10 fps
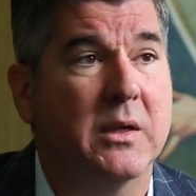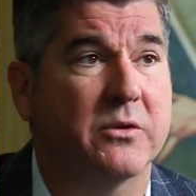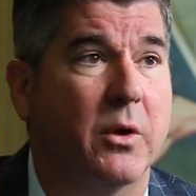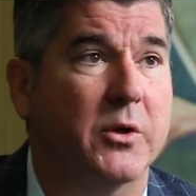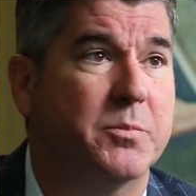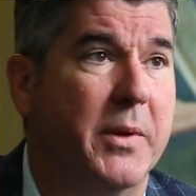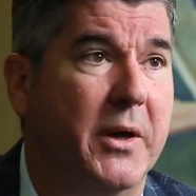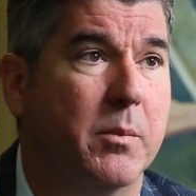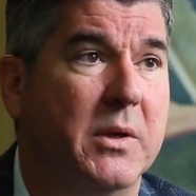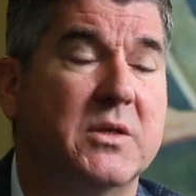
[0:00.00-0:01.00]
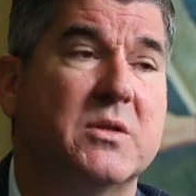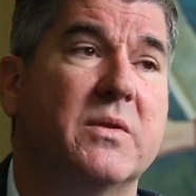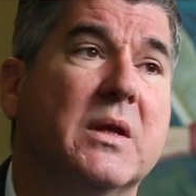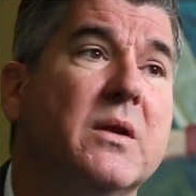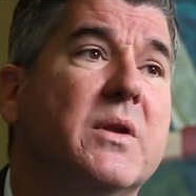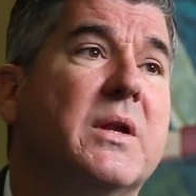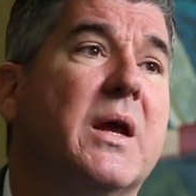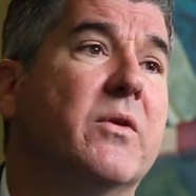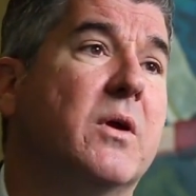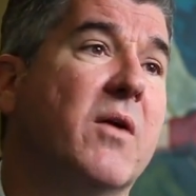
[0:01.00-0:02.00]
is always better, because at the end of the
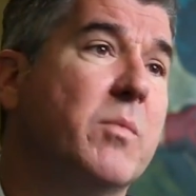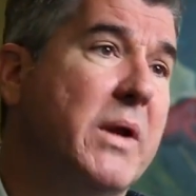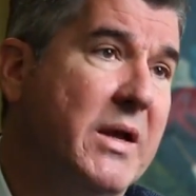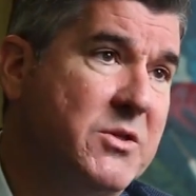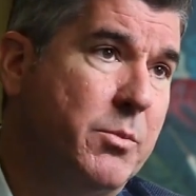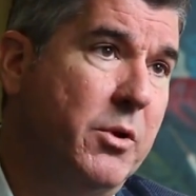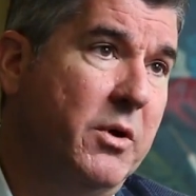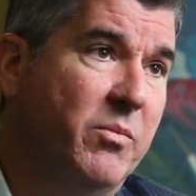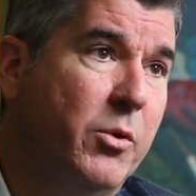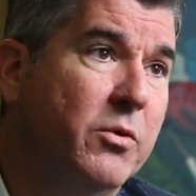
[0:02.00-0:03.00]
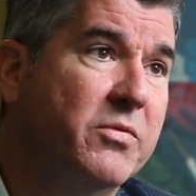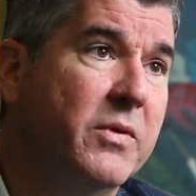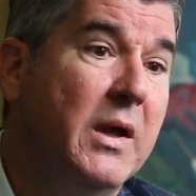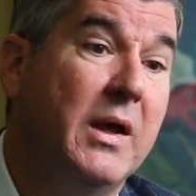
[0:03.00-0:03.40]
day, the government has a burden of proof,